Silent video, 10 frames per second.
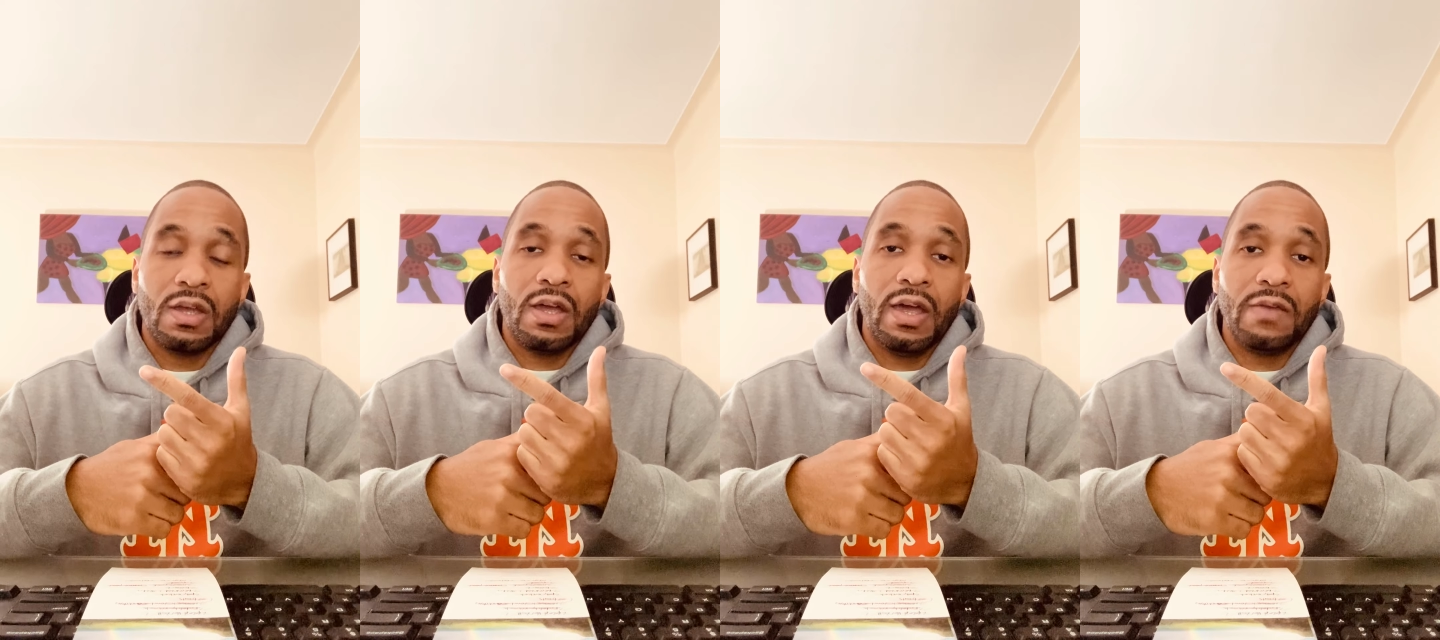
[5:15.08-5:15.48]

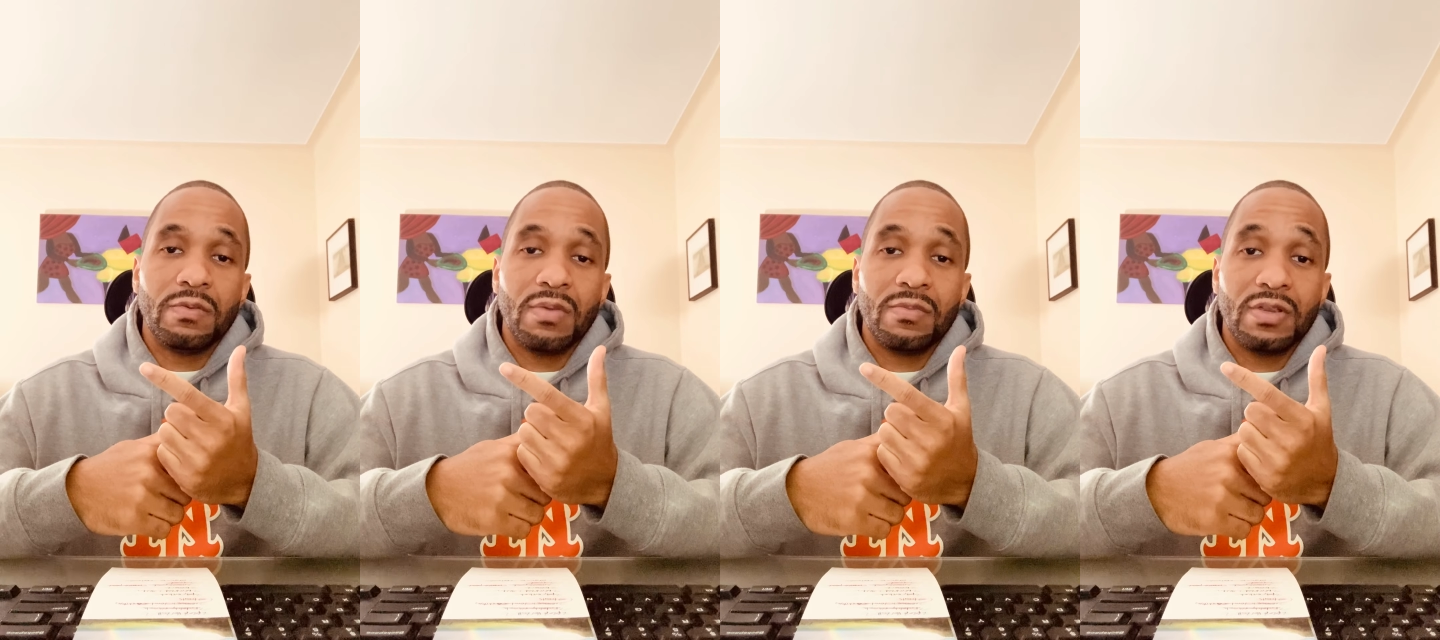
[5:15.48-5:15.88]
and
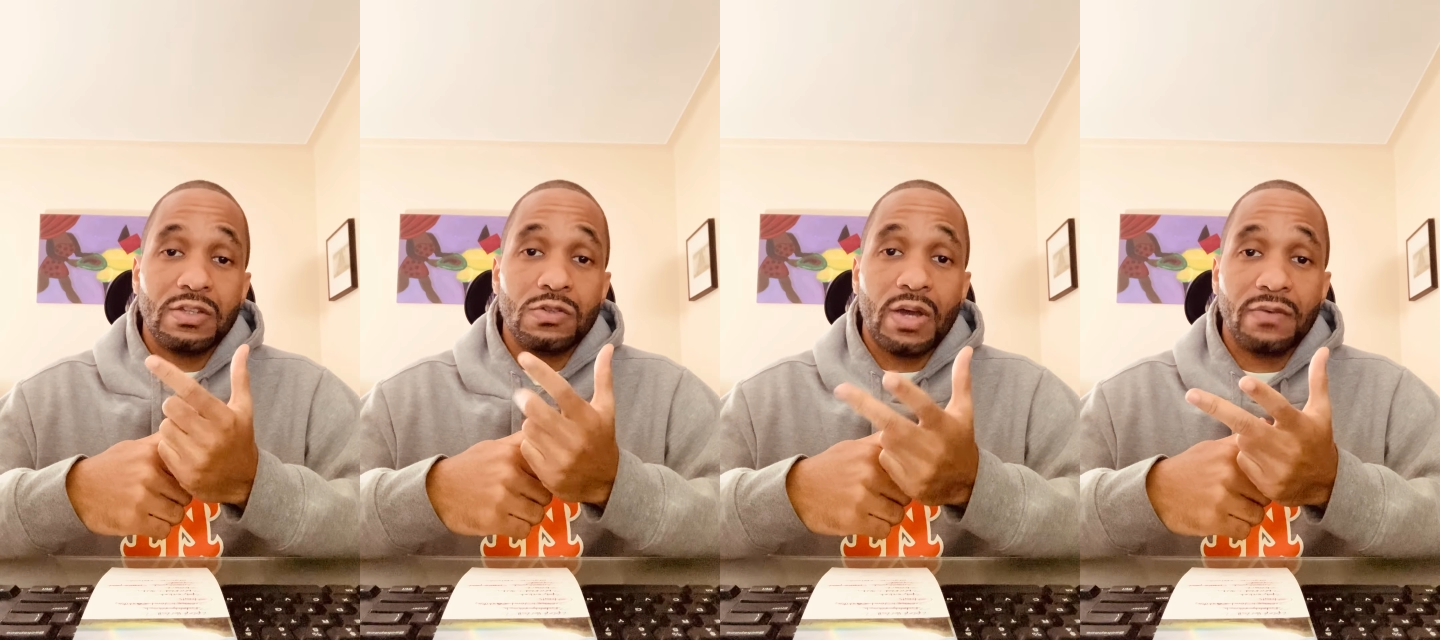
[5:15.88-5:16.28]
remember
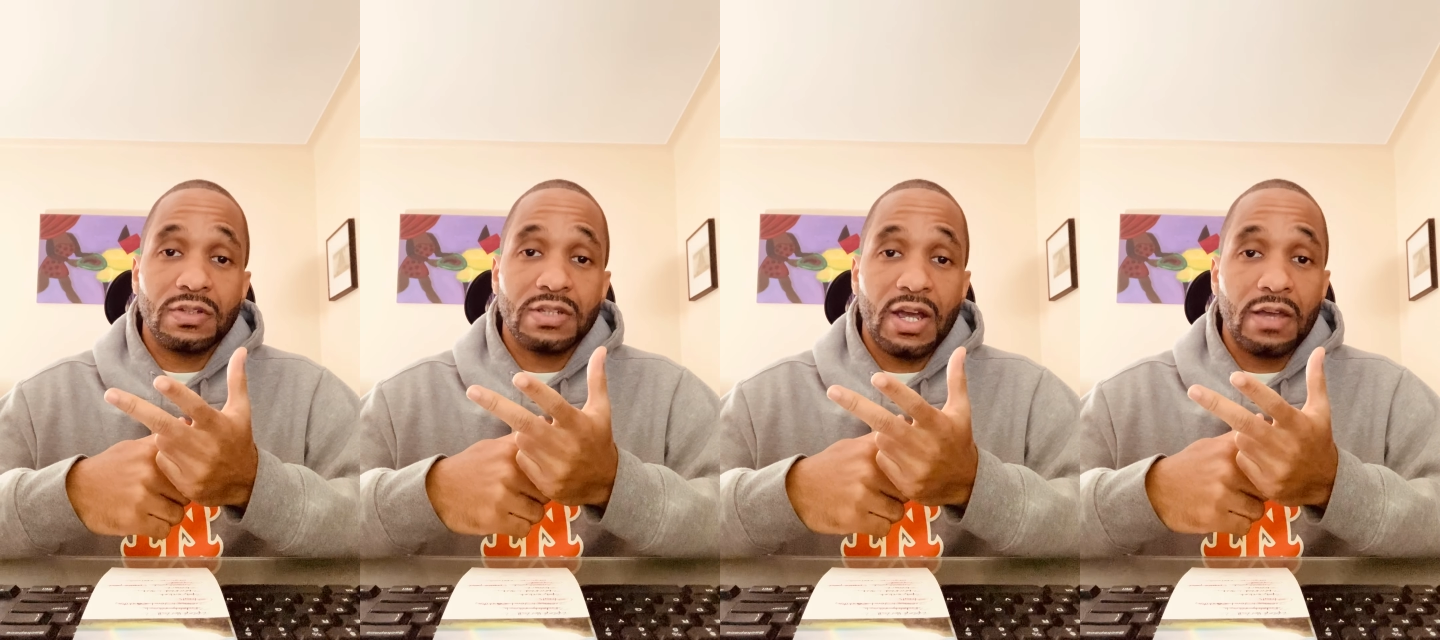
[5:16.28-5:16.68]
that you have
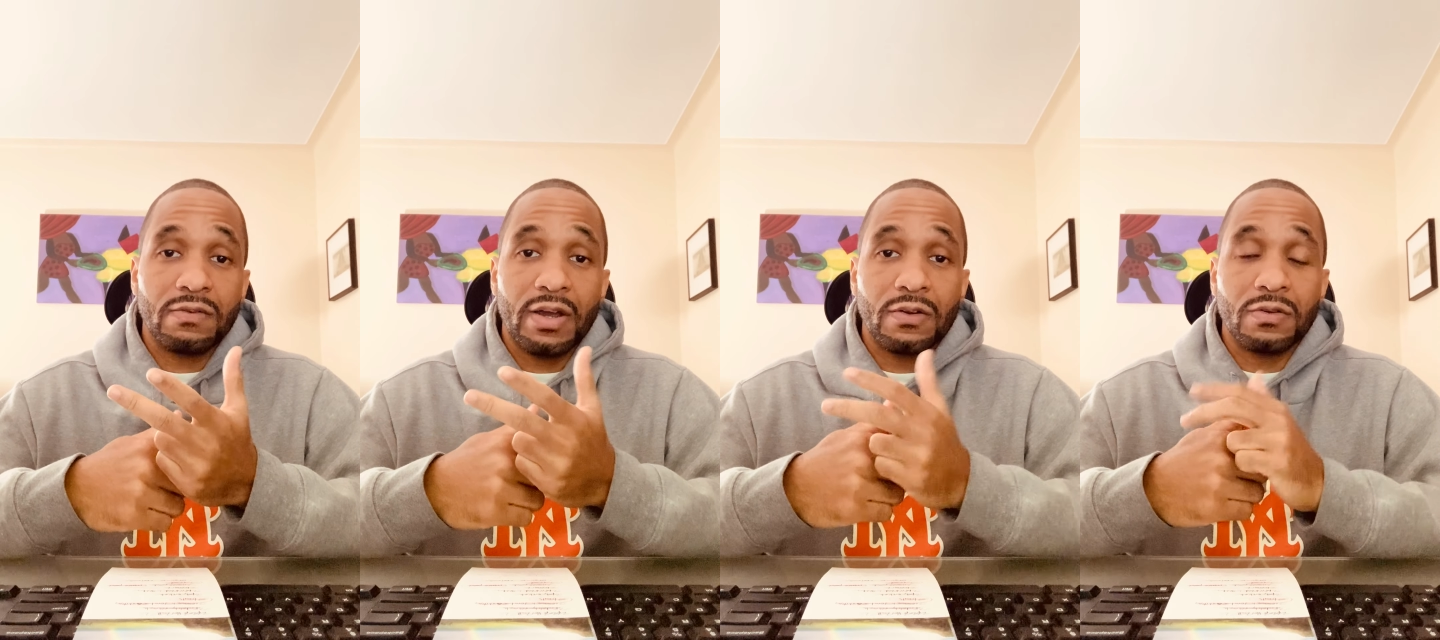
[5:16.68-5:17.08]
to tithe,
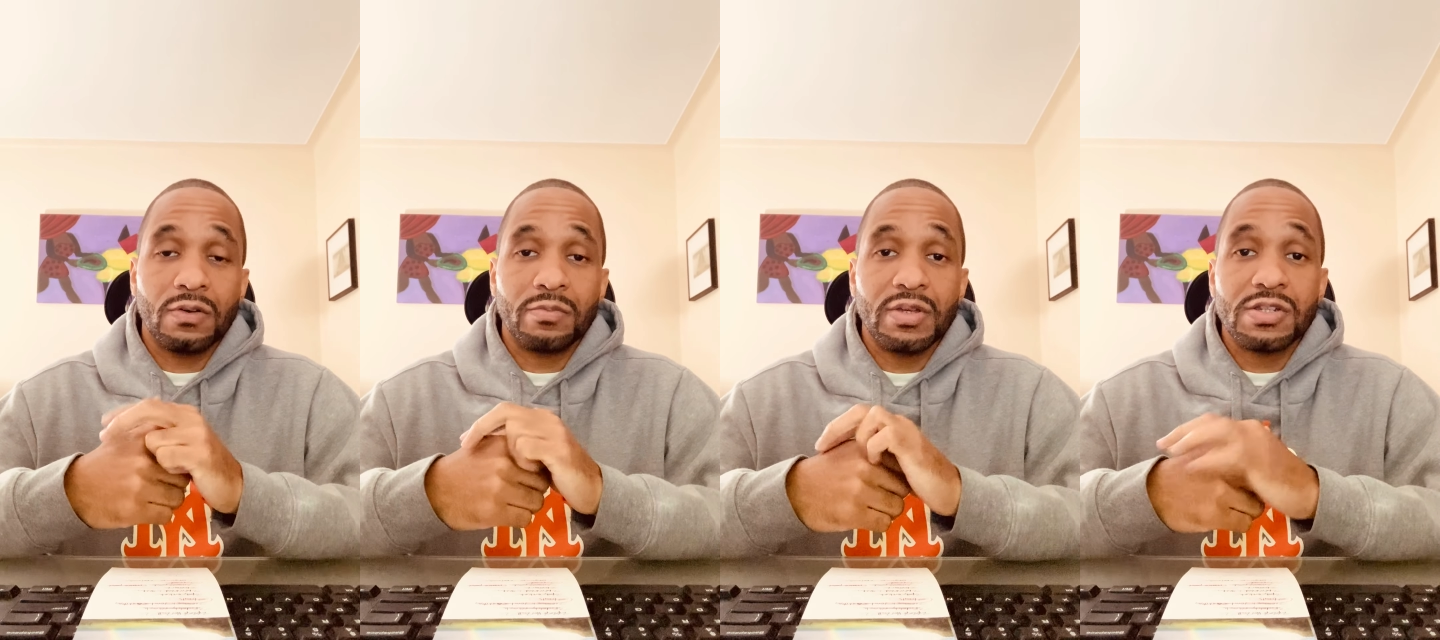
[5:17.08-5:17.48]
right?
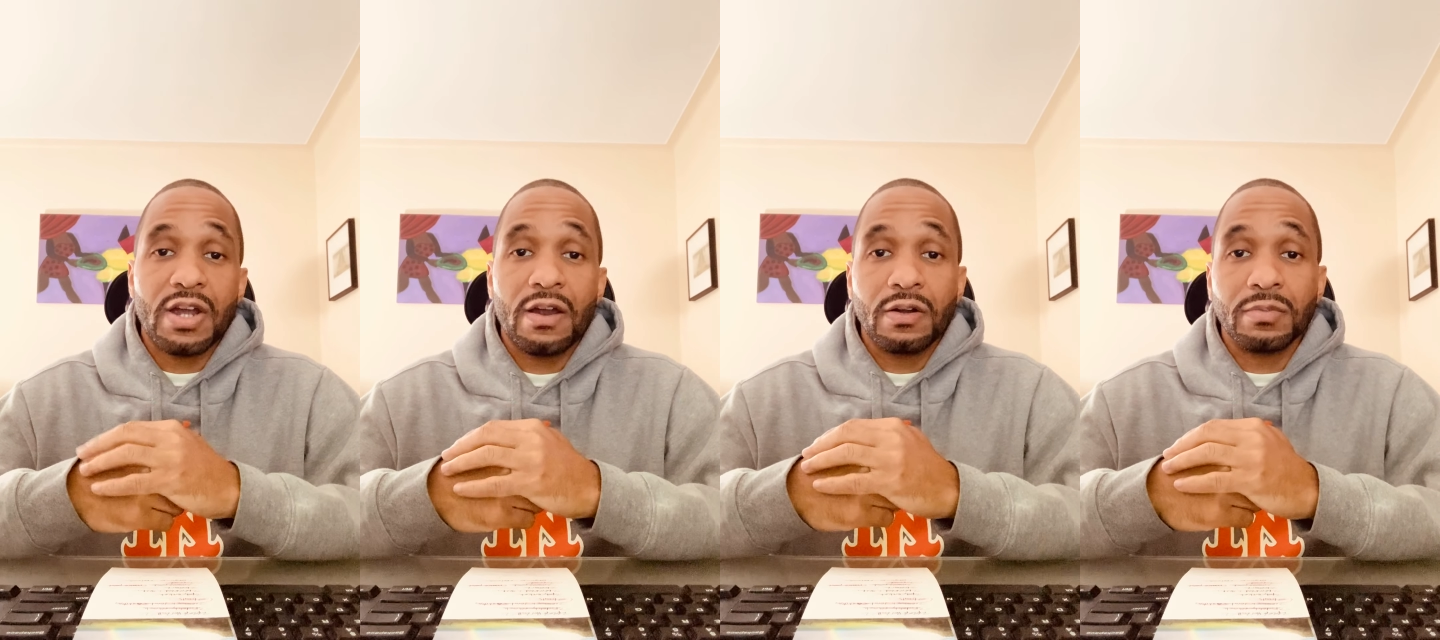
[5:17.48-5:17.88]
Or be
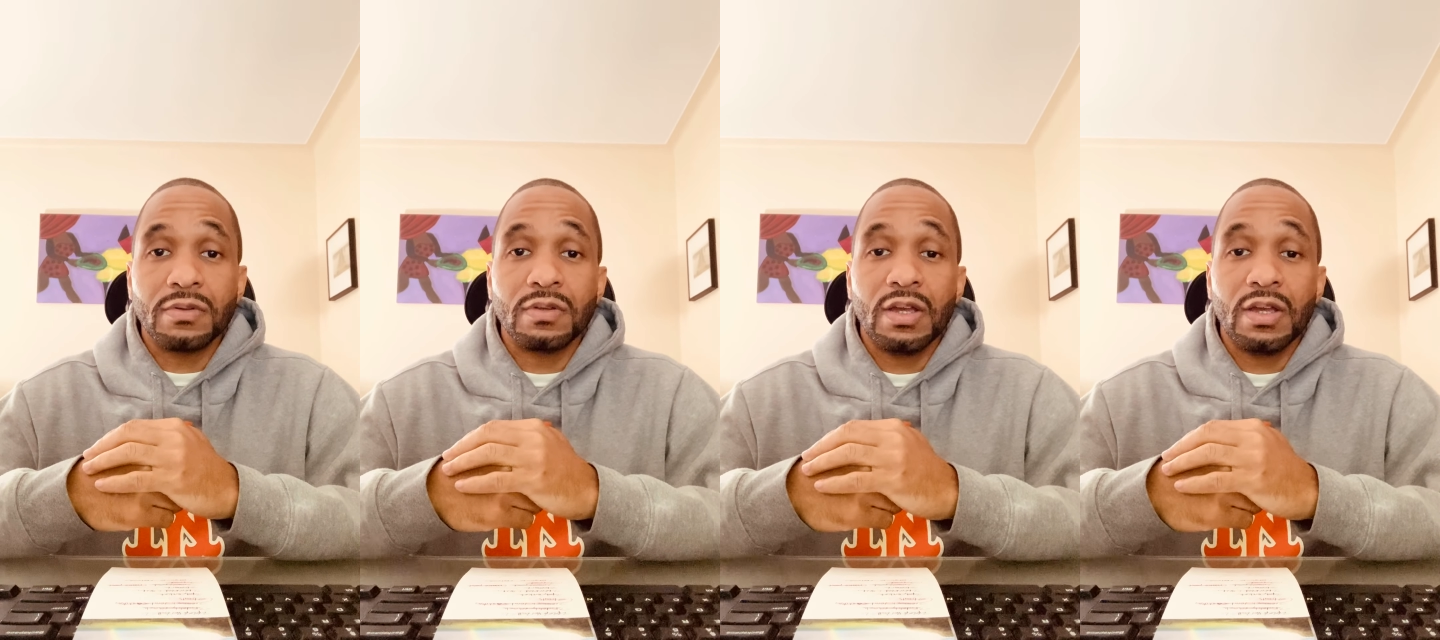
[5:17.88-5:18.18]
charitable.